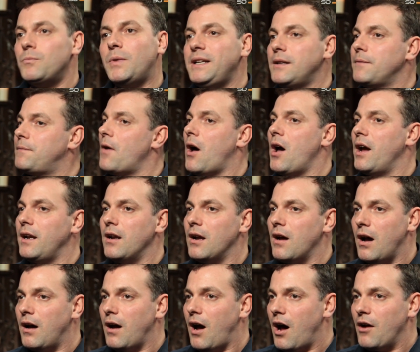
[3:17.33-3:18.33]
We define
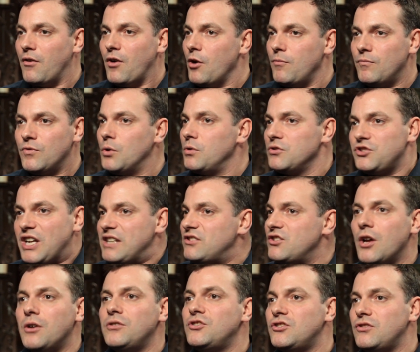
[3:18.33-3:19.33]
our own rules. There's
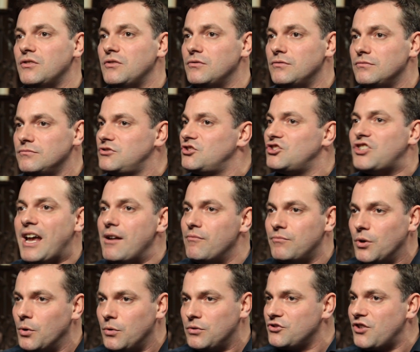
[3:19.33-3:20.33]
no set
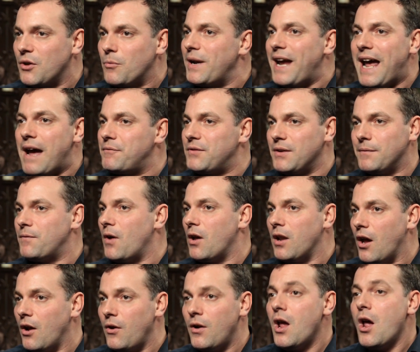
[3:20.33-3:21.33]
rules that we have to
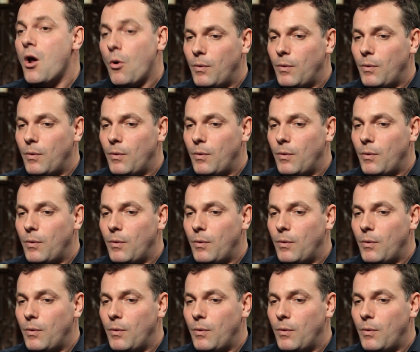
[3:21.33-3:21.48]
follow.